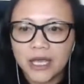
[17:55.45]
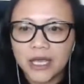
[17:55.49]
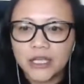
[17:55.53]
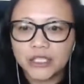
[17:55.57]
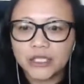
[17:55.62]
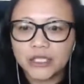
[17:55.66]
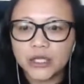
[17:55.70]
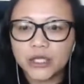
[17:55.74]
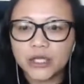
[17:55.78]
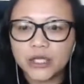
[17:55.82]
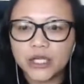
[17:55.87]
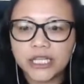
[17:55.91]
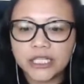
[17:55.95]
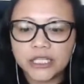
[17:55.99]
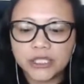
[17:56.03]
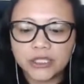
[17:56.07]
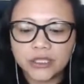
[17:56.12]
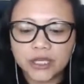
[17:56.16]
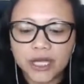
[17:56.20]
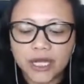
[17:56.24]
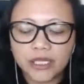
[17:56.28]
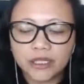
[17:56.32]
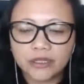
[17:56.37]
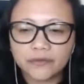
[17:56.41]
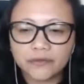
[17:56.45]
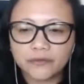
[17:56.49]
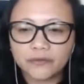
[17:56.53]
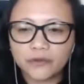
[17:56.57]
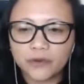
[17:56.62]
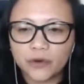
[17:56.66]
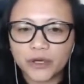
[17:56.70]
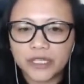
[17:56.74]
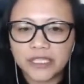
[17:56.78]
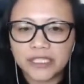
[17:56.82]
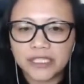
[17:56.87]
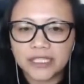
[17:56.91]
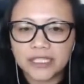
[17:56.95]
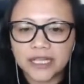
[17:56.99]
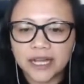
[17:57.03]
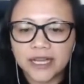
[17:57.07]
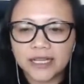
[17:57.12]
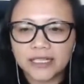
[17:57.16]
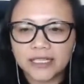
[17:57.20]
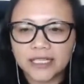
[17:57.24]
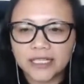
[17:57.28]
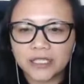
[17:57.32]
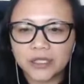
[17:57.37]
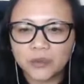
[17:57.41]
So you need to kind of
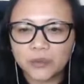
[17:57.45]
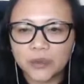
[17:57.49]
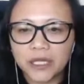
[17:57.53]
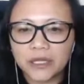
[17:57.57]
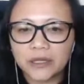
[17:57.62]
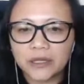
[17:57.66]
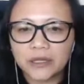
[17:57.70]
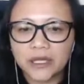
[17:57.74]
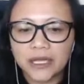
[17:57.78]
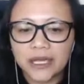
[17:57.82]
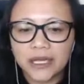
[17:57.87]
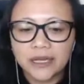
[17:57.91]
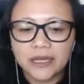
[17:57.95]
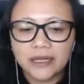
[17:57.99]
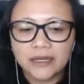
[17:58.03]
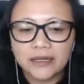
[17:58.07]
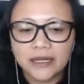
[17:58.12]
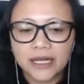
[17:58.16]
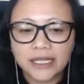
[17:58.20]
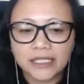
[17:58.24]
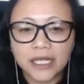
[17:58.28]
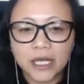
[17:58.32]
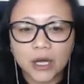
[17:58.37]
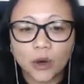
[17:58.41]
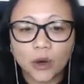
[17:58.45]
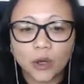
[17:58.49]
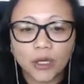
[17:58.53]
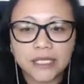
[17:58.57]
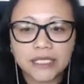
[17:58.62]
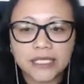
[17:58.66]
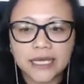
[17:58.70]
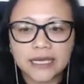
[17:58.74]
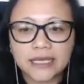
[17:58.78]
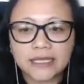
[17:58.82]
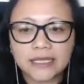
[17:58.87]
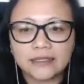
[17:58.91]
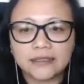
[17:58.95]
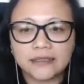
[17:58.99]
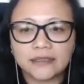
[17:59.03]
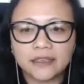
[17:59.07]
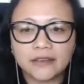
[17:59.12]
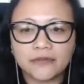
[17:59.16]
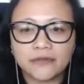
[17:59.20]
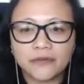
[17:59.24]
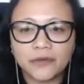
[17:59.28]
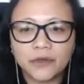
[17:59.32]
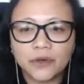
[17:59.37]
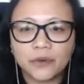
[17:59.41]
coincide it with, let's say, holidays.
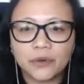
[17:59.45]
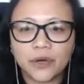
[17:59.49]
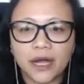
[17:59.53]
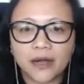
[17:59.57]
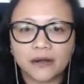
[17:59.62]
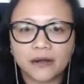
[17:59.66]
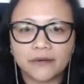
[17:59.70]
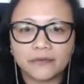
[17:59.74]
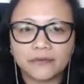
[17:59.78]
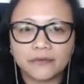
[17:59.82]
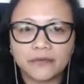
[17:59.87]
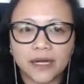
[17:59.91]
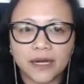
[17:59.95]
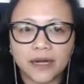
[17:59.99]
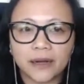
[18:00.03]
If you have,